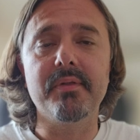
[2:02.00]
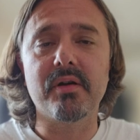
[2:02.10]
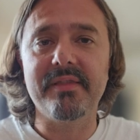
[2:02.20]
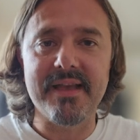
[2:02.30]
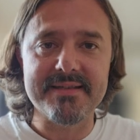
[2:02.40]

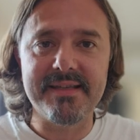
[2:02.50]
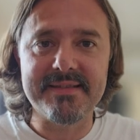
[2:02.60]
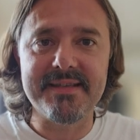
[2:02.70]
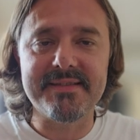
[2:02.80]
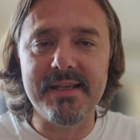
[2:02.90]
lock doesn't
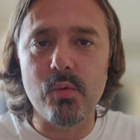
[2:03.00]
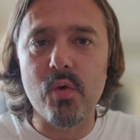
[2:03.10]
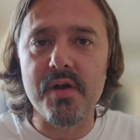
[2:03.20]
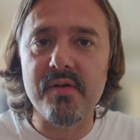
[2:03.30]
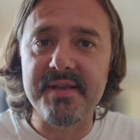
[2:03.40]
exist in
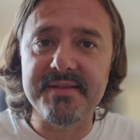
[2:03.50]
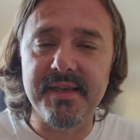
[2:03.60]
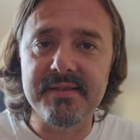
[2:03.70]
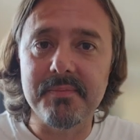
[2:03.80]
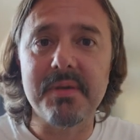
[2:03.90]
One UI
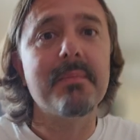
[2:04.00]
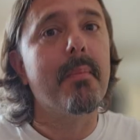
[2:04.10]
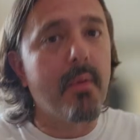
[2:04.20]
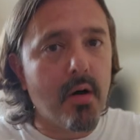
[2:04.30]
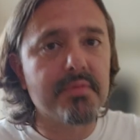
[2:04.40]
6, but
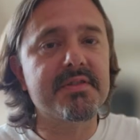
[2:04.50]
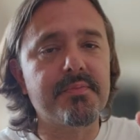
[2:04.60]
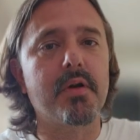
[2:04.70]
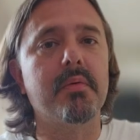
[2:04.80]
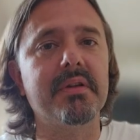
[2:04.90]
most
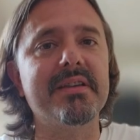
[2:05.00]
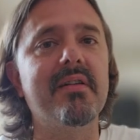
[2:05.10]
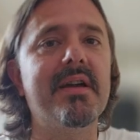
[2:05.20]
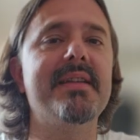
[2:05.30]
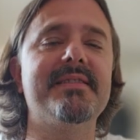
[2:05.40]
probably
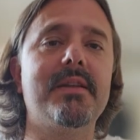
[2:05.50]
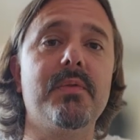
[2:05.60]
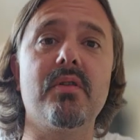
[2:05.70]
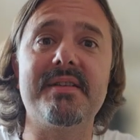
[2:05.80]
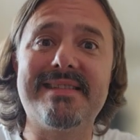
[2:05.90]
there are hints that
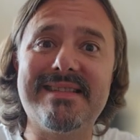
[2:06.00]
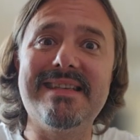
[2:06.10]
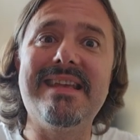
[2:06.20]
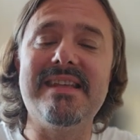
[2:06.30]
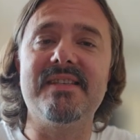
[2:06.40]
we're gonna
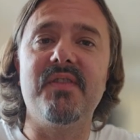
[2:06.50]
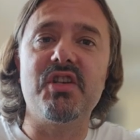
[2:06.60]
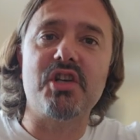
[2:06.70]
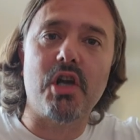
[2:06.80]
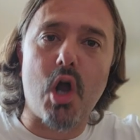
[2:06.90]
see this
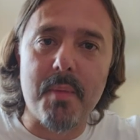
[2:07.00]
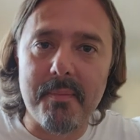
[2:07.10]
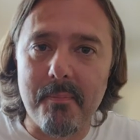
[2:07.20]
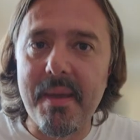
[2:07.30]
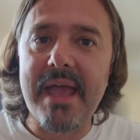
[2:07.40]
feature
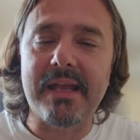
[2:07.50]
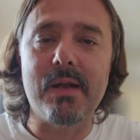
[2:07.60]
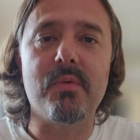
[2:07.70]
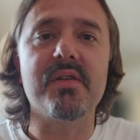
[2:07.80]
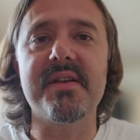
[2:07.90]
coming back
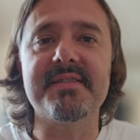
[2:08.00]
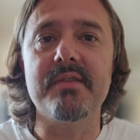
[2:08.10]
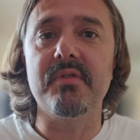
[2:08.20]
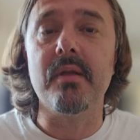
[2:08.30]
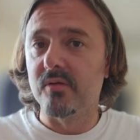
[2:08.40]
in One UI
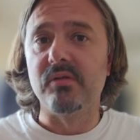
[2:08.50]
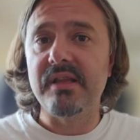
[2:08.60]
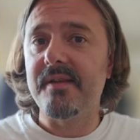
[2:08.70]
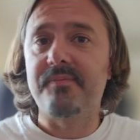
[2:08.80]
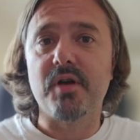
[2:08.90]
7, Google
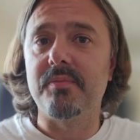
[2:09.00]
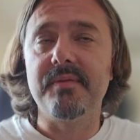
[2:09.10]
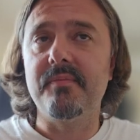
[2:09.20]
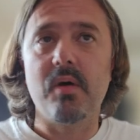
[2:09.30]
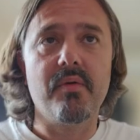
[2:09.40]
had a
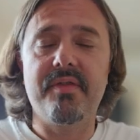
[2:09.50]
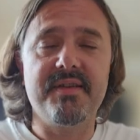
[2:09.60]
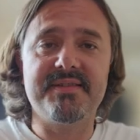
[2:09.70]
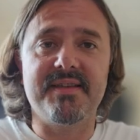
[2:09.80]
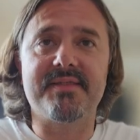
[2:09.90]
problem with
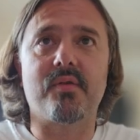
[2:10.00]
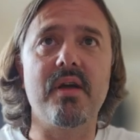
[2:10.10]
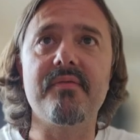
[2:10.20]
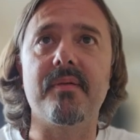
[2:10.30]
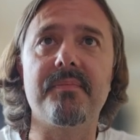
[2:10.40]
this since
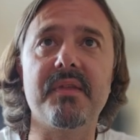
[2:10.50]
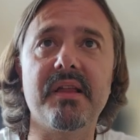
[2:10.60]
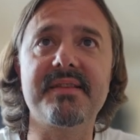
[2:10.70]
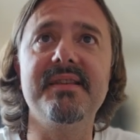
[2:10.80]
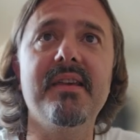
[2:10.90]
forever.
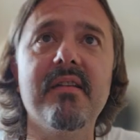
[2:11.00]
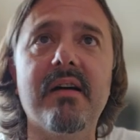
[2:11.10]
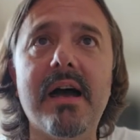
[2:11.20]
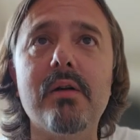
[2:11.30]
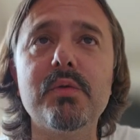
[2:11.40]
Like see here,
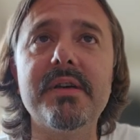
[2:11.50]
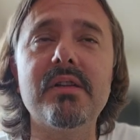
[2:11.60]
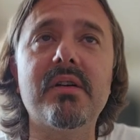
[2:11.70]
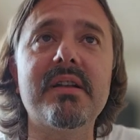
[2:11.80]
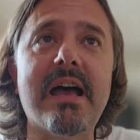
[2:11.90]
how do I
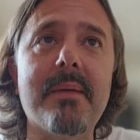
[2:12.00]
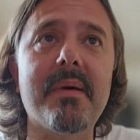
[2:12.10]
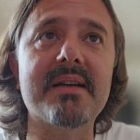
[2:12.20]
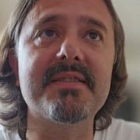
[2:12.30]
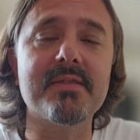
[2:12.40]
lock an app
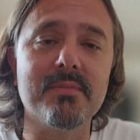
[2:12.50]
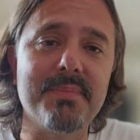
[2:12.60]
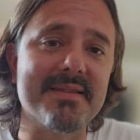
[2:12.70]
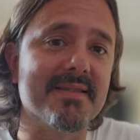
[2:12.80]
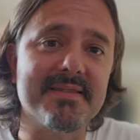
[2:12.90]
access on
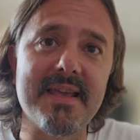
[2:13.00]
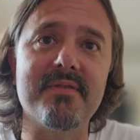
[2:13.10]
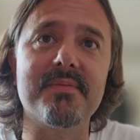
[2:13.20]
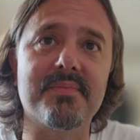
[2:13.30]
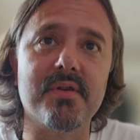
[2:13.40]
Pixel
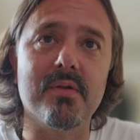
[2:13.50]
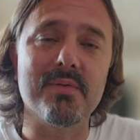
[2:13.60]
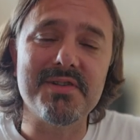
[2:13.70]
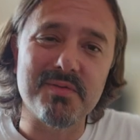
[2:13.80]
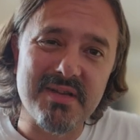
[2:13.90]
7 Pro,
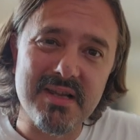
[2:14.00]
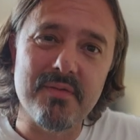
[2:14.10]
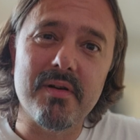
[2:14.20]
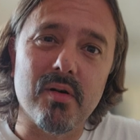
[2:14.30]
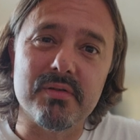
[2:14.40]
which is already a
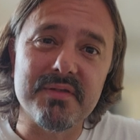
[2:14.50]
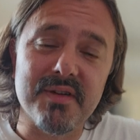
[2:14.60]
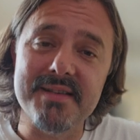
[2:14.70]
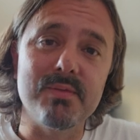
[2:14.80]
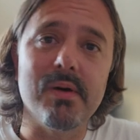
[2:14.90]
very old
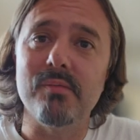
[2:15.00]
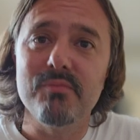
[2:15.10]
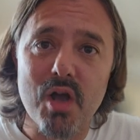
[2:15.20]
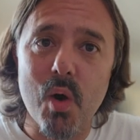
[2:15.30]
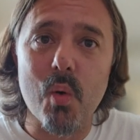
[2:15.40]
device? Well,
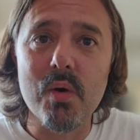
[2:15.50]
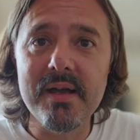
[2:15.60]
no,